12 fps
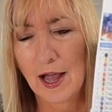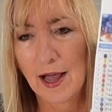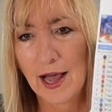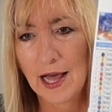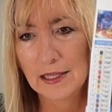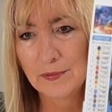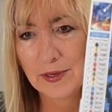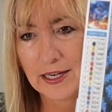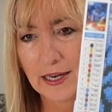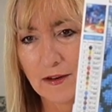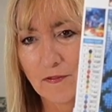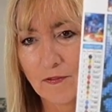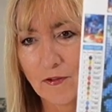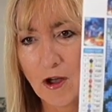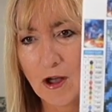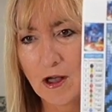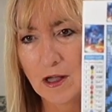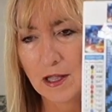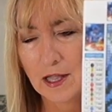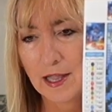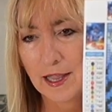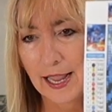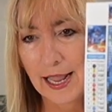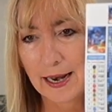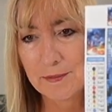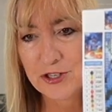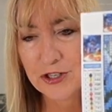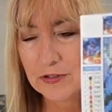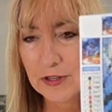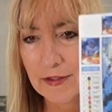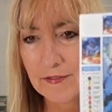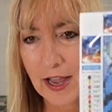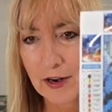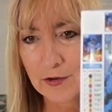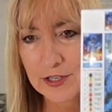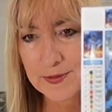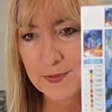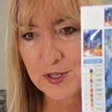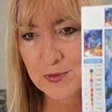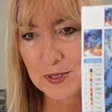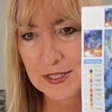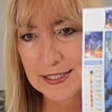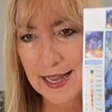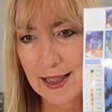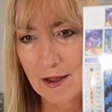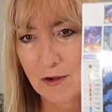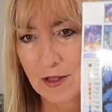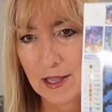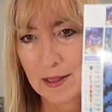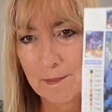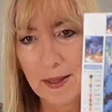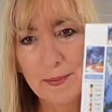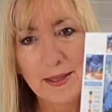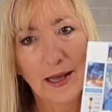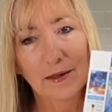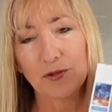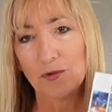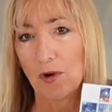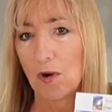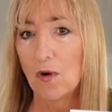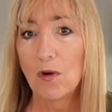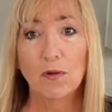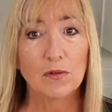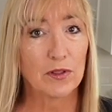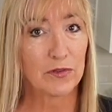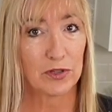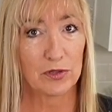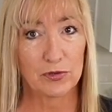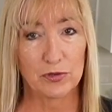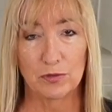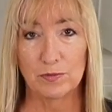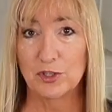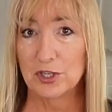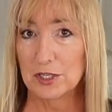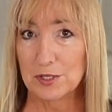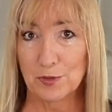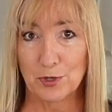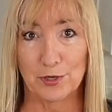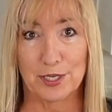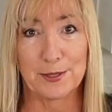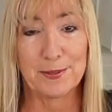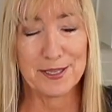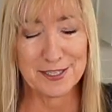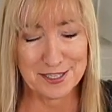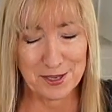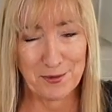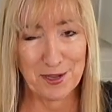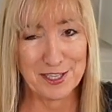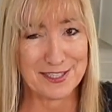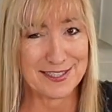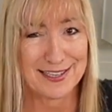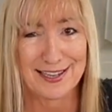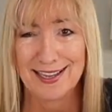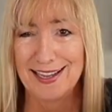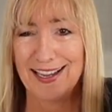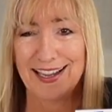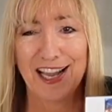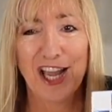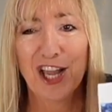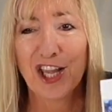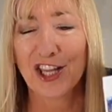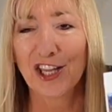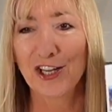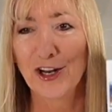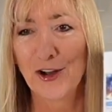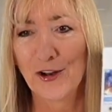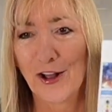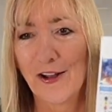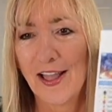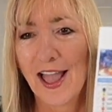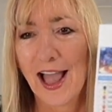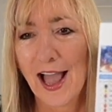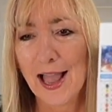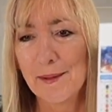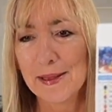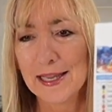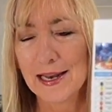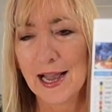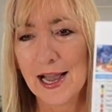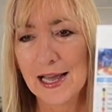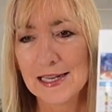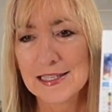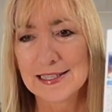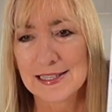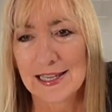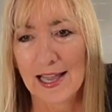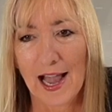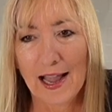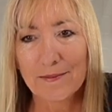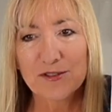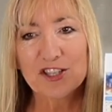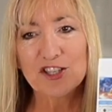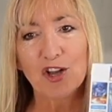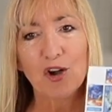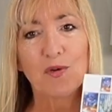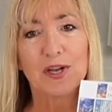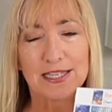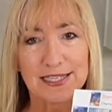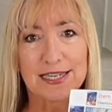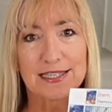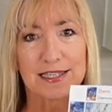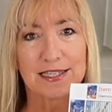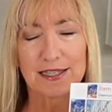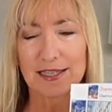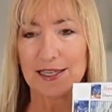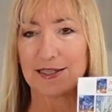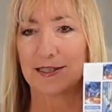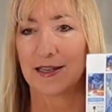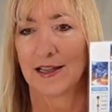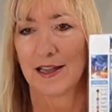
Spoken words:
Halloween in fall, and I'm sure they've got Christmas ones out. Maybe I'll do a whole nother YouTube just with Christmas ones. No. I mean, honestly, I'm so addicted to these.